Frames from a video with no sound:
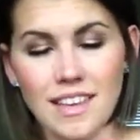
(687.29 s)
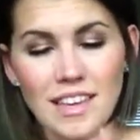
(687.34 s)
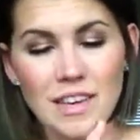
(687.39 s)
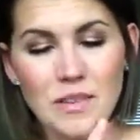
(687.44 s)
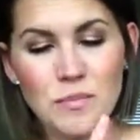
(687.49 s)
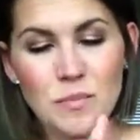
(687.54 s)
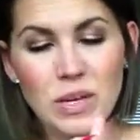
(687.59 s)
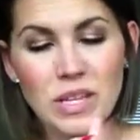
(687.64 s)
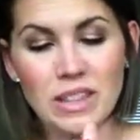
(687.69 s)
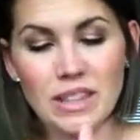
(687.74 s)

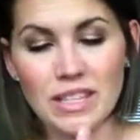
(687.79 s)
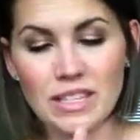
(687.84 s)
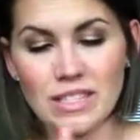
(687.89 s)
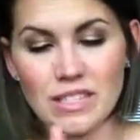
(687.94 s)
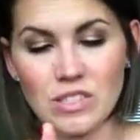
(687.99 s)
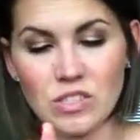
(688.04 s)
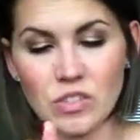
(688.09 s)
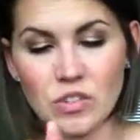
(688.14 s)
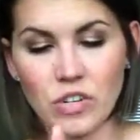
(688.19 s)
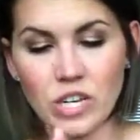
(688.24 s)
But this is
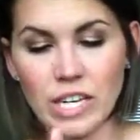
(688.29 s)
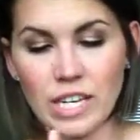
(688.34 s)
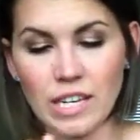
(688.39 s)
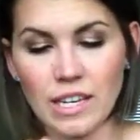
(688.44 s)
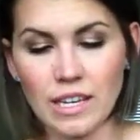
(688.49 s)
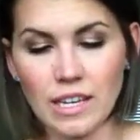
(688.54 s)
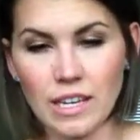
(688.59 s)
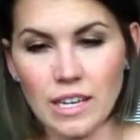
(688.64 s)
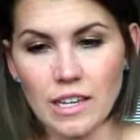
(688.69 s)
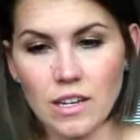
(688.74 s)
great.
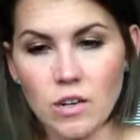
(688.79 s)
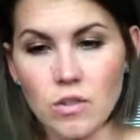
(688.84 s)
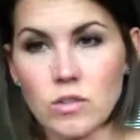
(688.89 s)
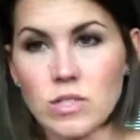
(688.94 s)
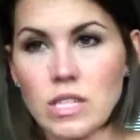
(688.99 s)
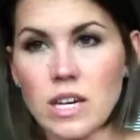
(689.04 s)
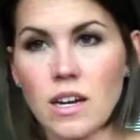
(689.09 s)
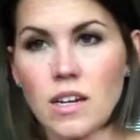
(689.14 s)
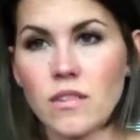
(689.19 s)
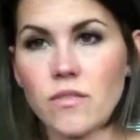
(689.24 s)
It goes
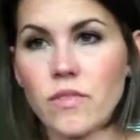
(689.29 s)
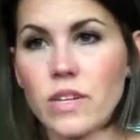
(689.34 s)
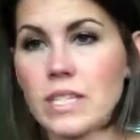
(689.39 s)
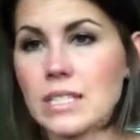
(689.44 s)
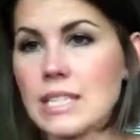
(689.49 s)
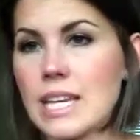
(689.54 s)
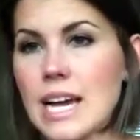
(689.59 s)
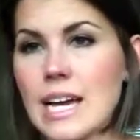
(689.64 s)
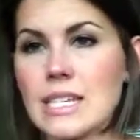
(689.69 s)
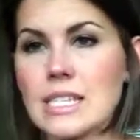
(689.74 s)
on
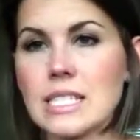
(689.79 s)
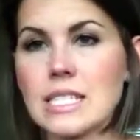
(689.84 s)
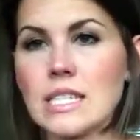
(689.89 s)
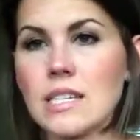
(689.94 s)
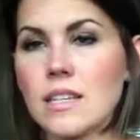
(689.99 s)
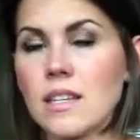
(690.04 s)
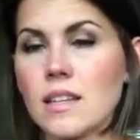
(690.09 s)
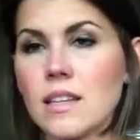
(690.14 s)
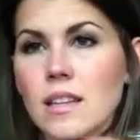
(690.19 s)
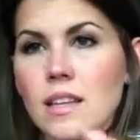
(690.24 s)

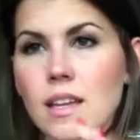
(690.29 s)
fantastic.